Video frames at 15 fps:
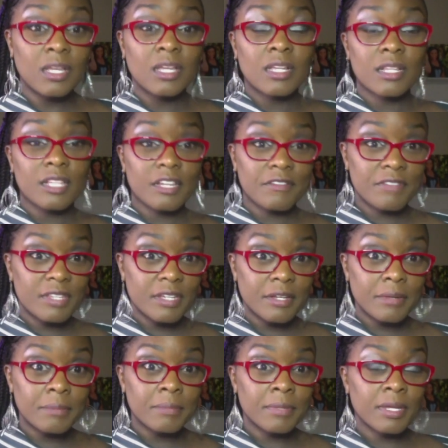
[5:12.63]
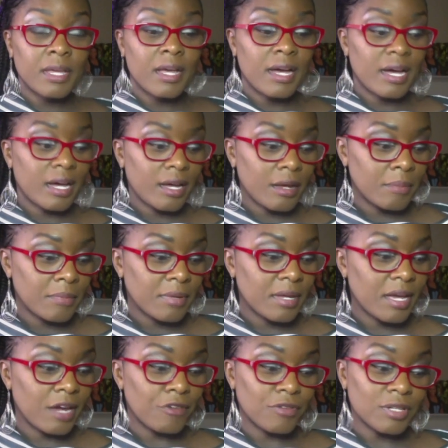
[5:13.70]
Love them. I
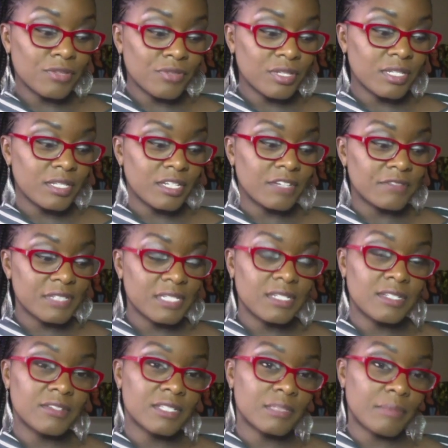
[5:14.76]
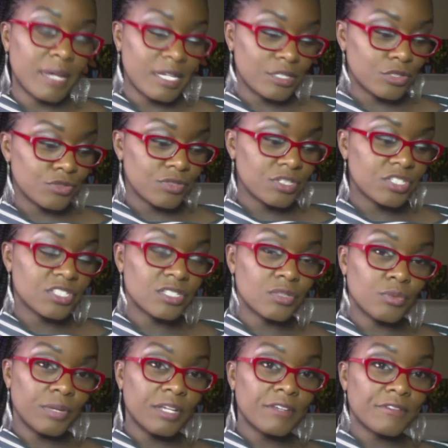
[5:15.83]
really, really love Teas Mastery, just the
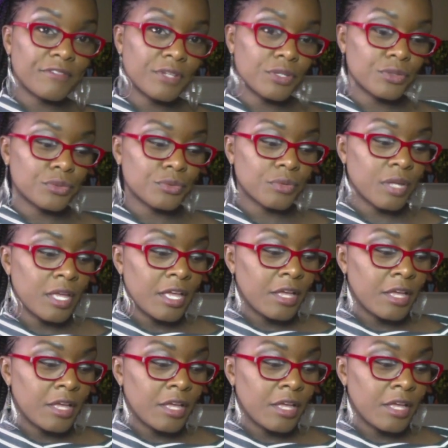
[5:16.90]
way it flowed.